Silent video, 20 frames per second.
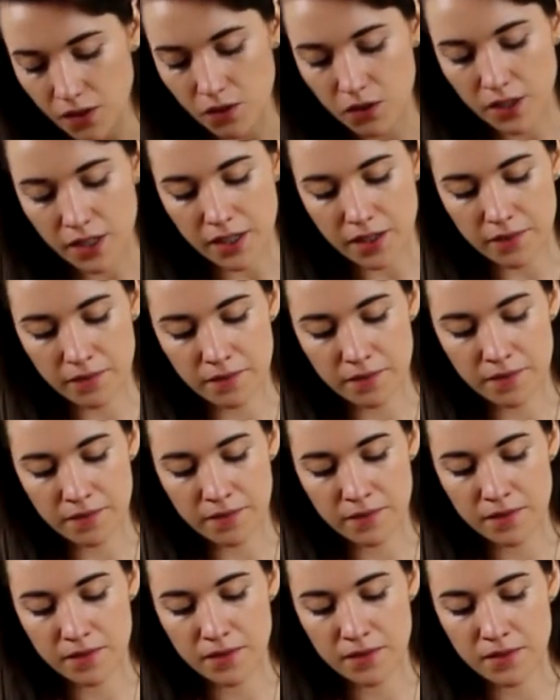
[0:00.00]
Okay,
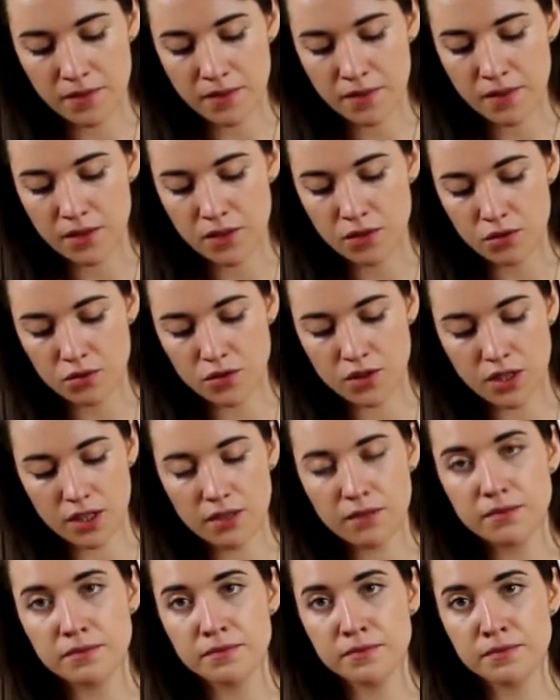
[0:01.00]
you
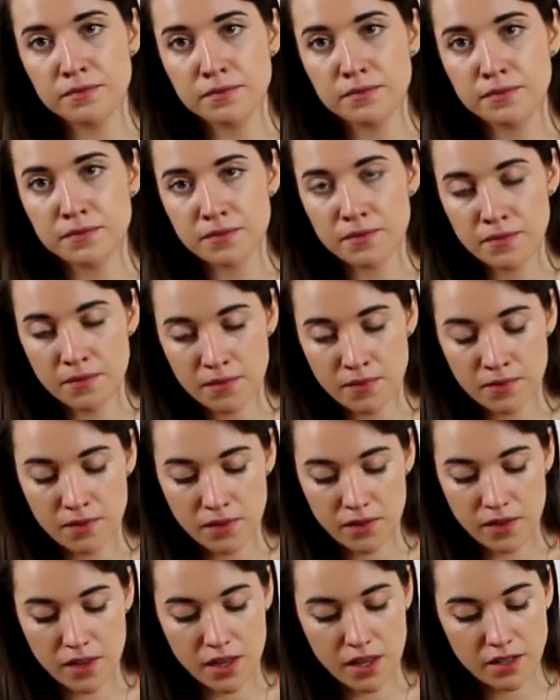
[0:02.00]
see,
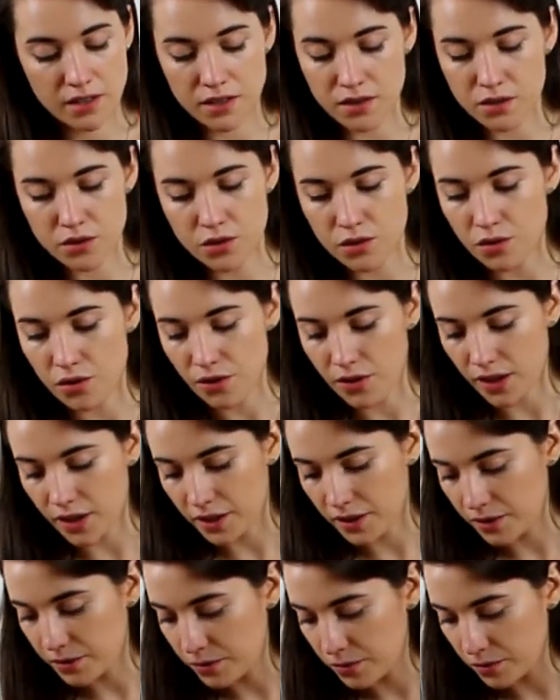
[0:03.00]
this is too
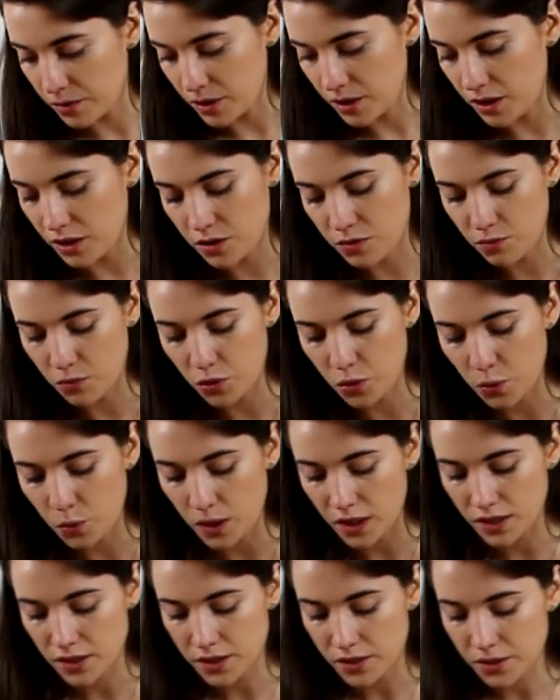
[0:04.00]
thick. It needs more
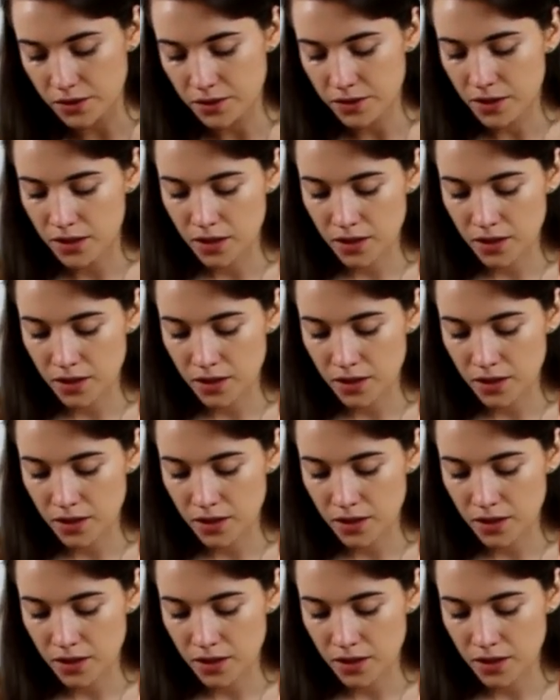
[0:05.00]
water.